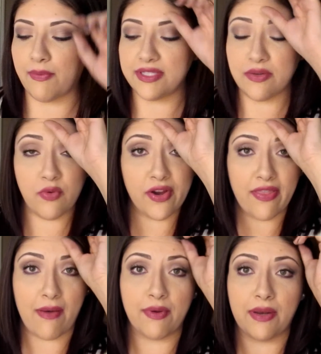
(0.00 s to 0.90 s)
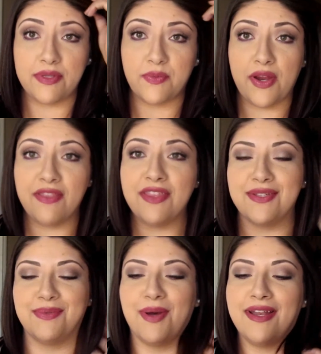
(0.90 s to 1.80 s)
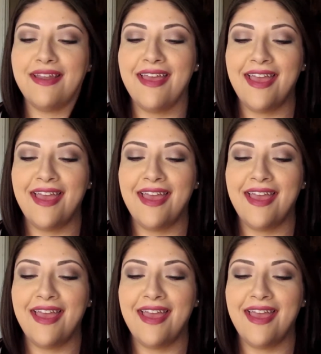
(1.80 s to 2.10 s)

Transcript: wasn't wearing that one, I was wearing this one,